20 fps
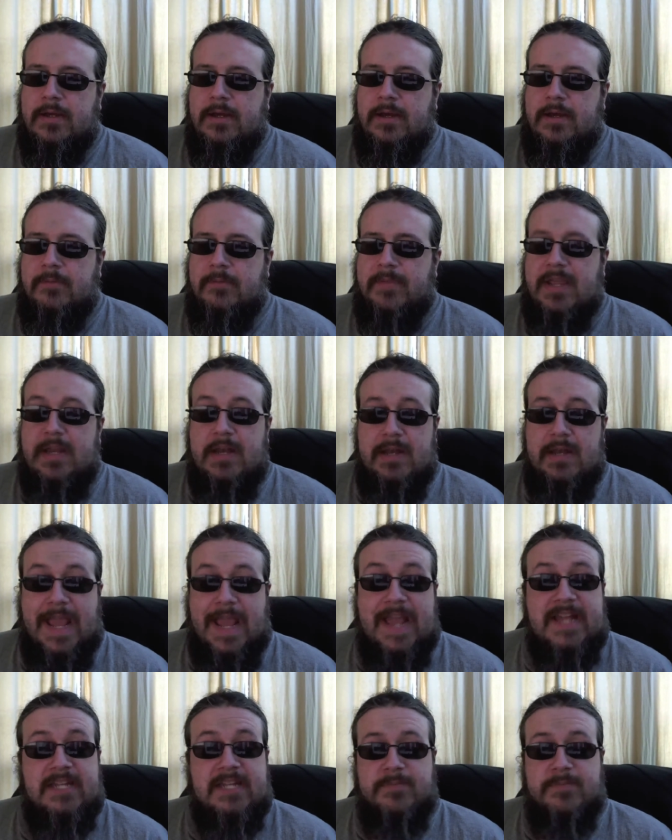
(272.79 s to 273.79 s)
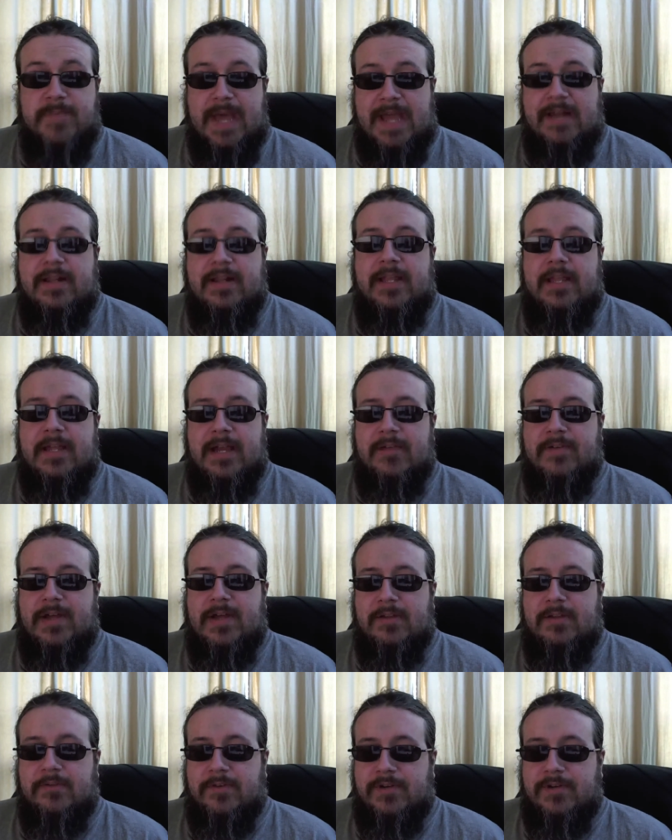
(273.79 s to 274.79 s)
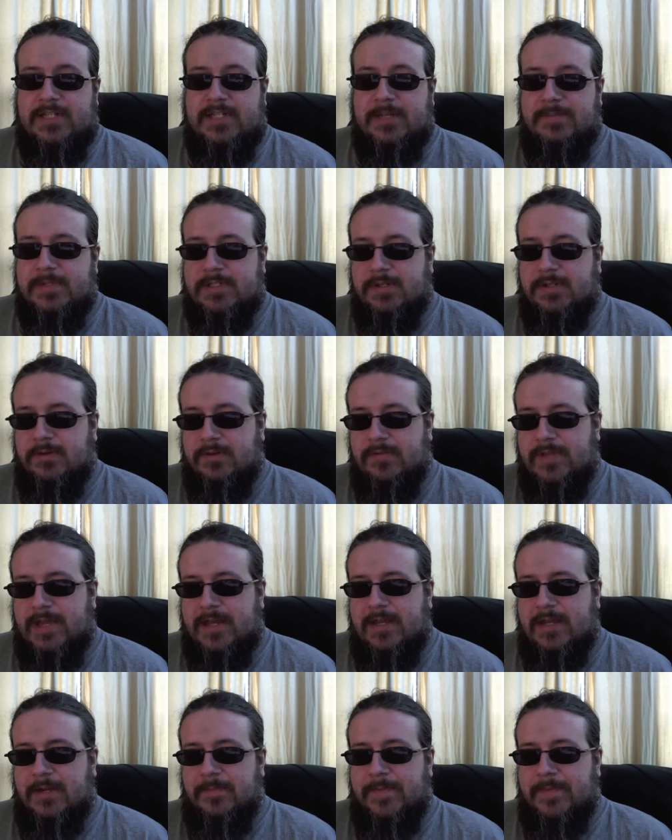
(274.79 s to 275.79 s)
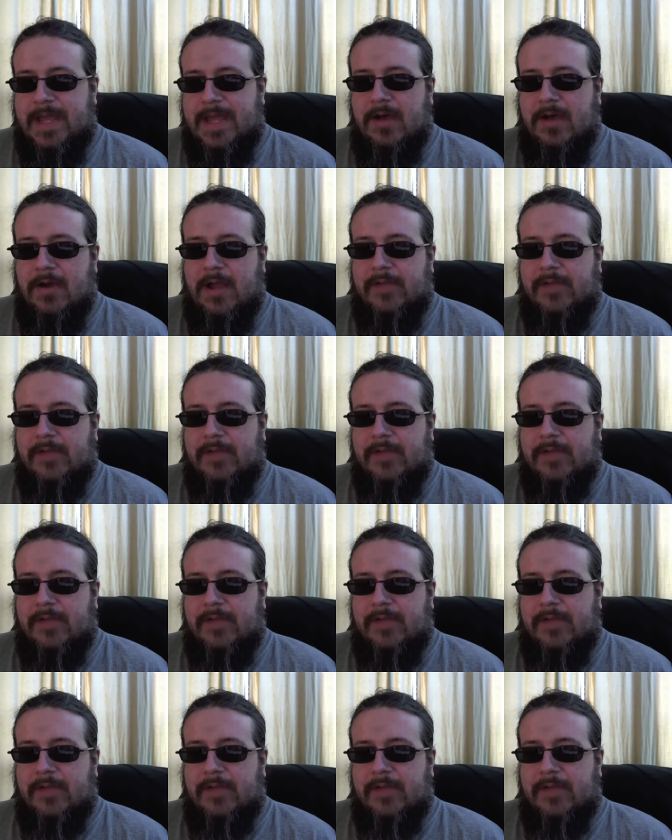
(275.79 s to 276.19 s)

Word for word: Um, it ends badly. I've got the first episode of that up now.